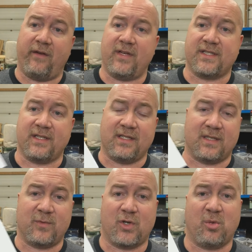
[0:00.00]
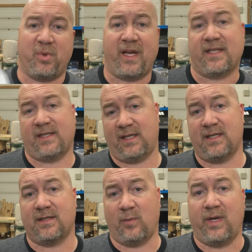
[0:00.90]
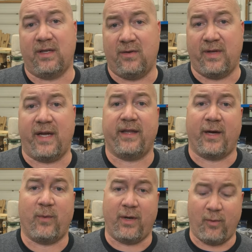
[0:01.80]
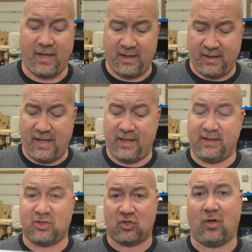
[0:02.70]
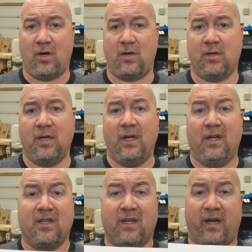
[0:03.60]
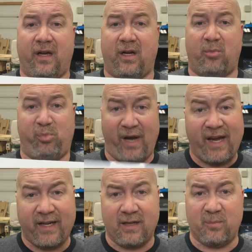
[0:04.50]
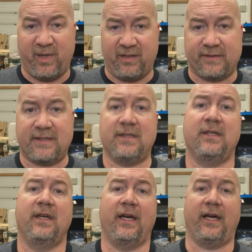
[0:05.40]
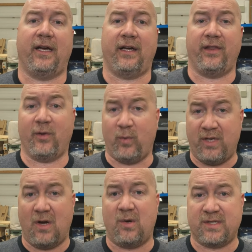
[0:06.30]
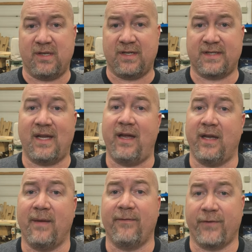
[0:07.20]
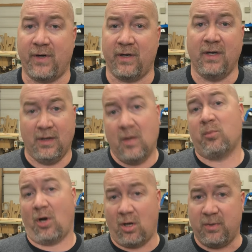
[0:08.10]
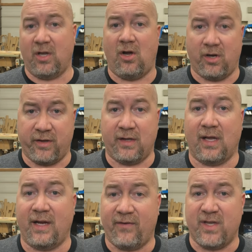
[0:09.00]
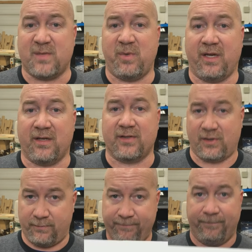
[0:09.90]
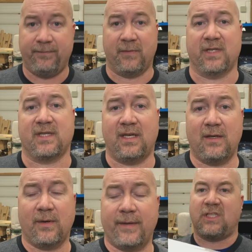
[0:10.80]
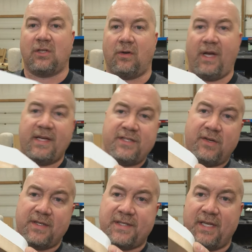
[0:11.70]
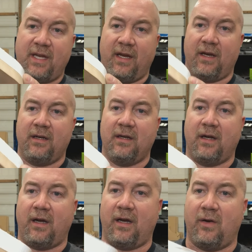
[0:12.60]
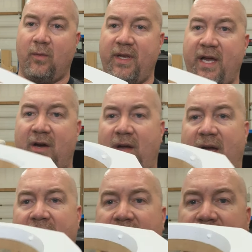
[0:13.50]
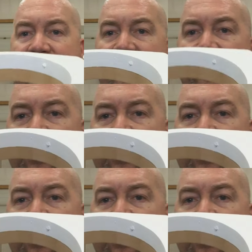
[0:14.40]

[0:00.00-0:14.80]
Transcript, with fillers: obviously some sort of plastic is the way to do that. That way we can get a strong uh, bracket built uh, that we know is gonna stand up for probably longer than the life of the speaker. So let's get into it. So as you can see here, uh, we now have